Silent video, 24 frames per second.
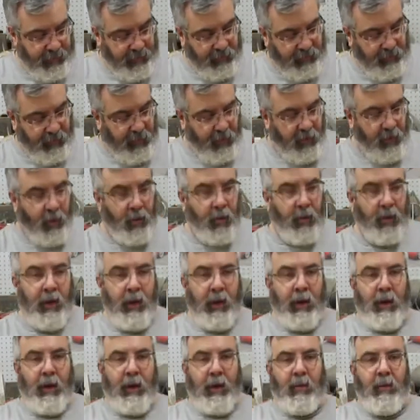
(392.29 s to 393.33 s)
So
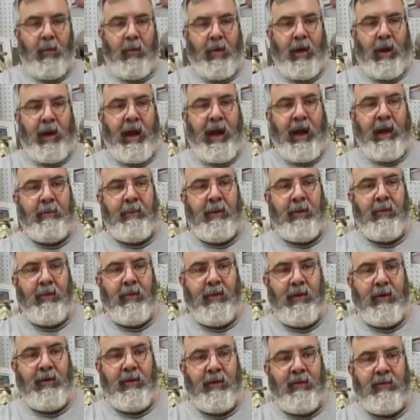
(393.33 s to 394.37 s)
what happened
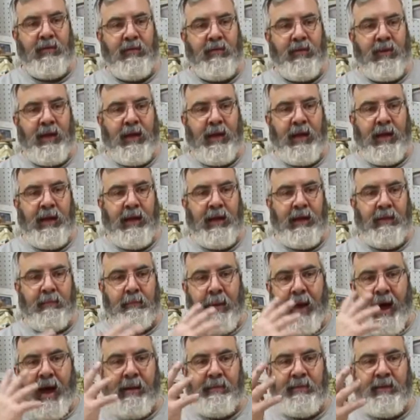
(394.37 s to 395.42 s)
was it
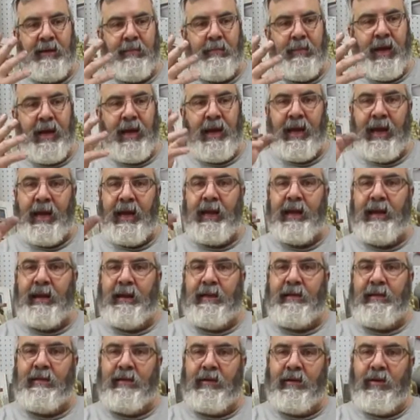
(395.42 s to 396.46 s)
popped in my
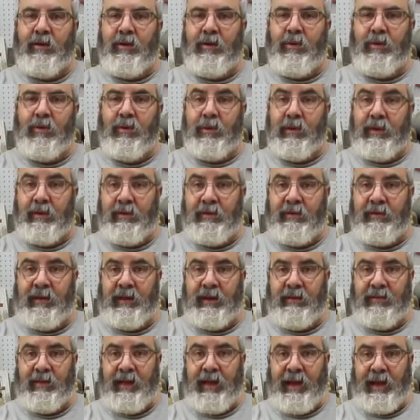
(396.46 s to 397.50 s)
head to go and
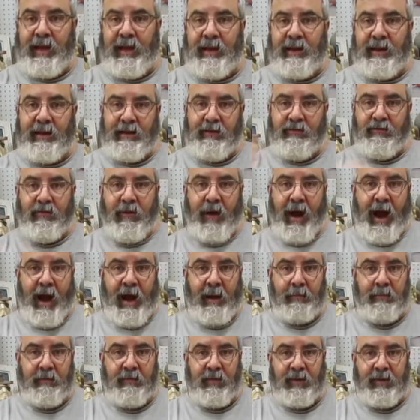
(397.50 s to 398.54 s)
see if they had any
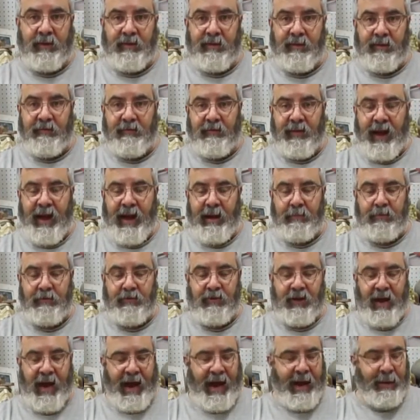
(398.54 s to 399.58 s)
drops at the fab
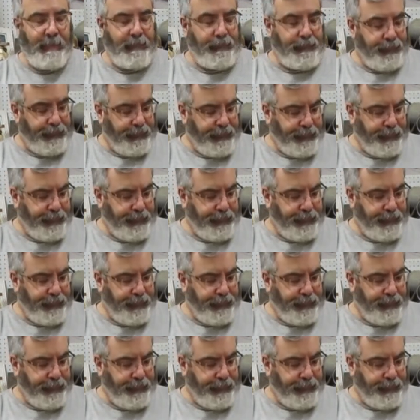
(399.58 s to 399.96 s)
shop.